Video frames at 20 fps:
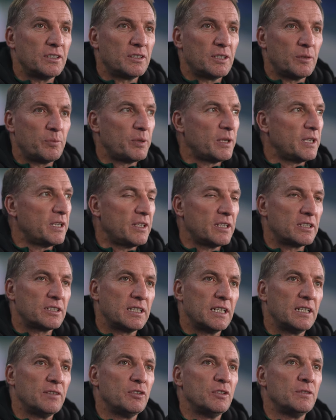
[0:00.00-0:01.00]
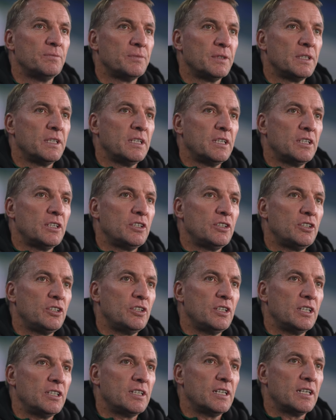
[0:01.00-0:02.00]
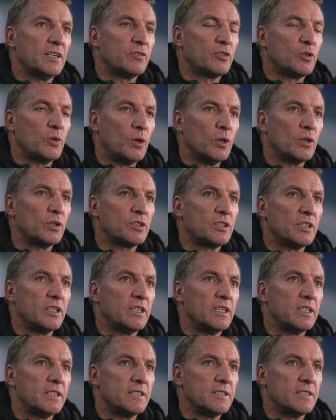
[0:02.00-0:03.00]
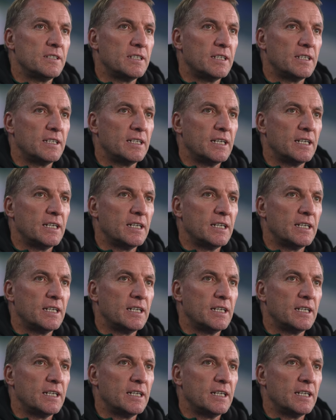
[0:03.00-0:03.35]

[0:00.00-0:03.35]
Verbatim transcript: To play at this level, you need to have quality, and